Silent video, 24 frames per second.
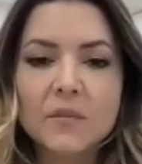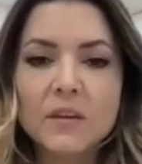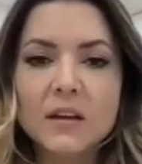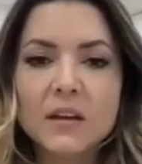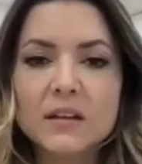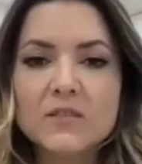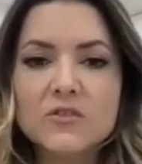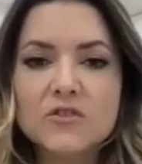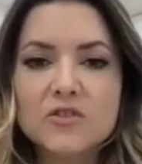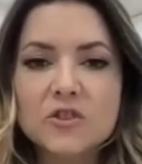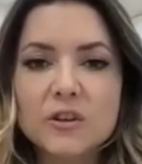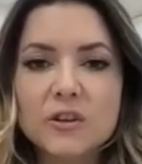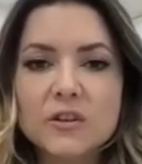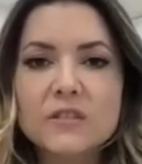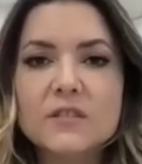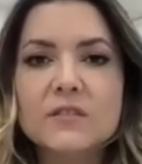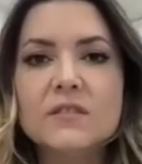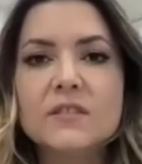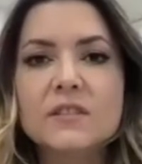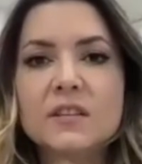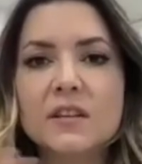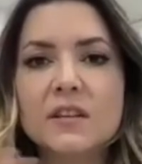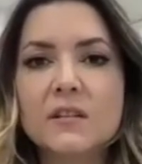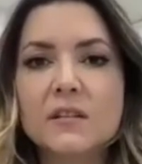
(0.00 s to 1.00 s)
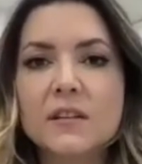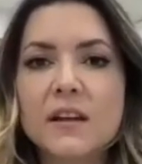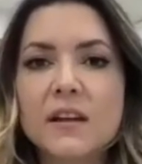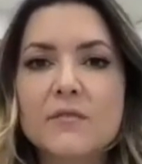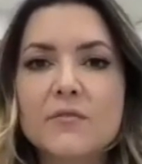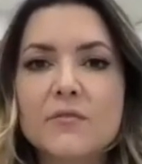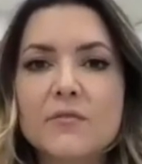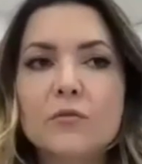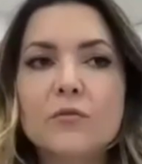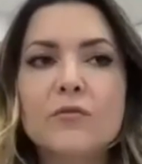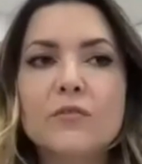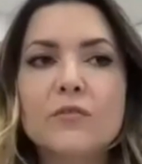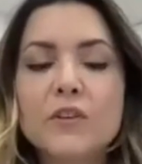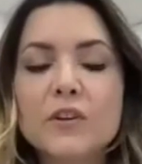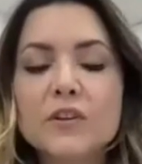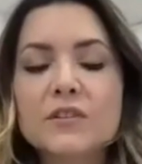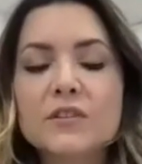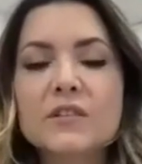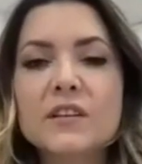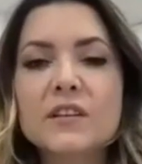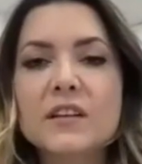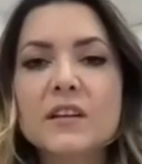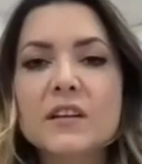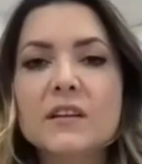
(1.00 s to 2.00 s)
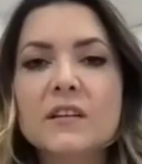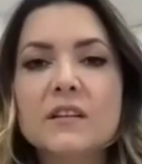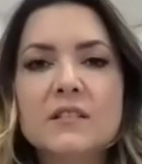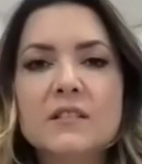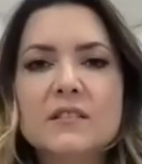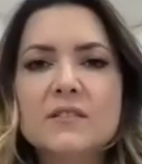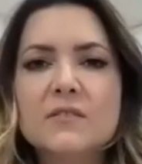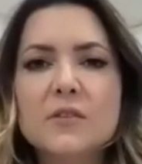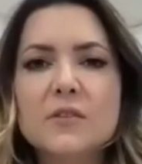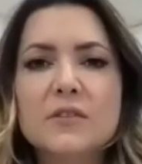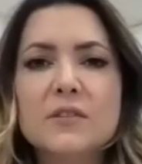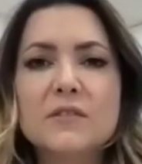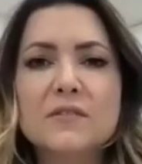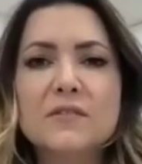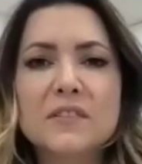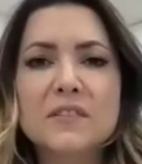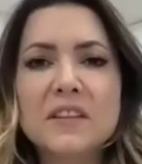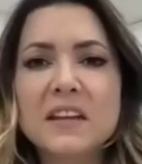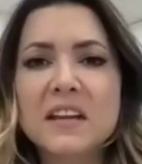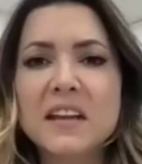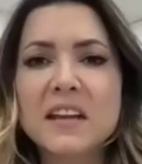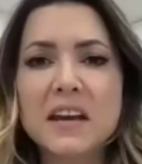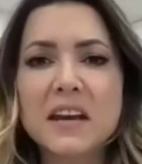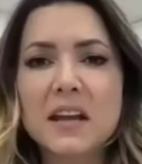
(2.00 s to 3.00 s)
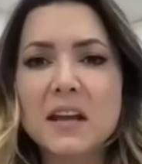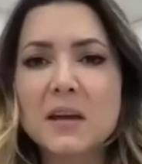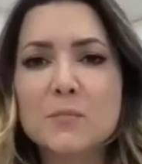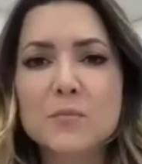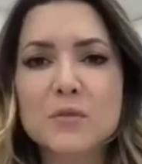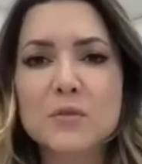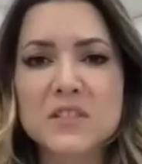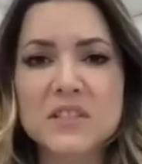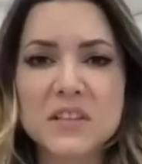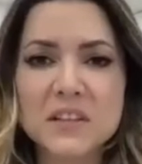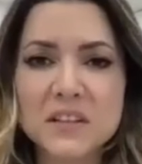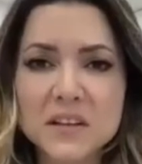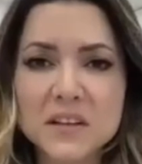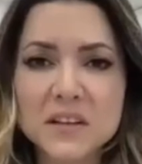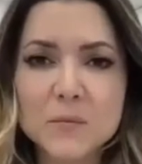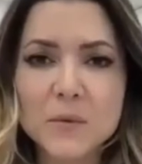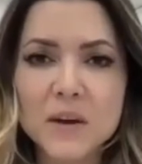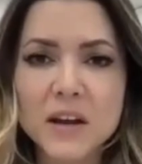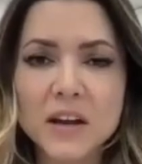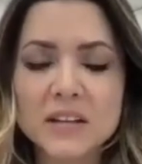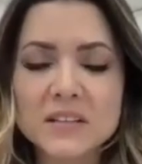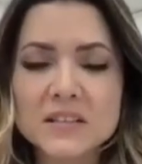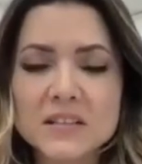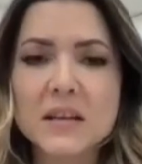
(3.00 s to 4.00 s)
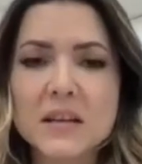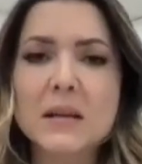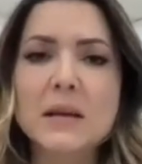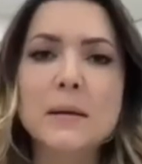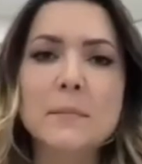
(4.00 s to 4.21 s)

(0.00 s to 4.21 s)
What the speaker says: It shows your skill level. Firstly, it's no different than getting a Brazilian wax.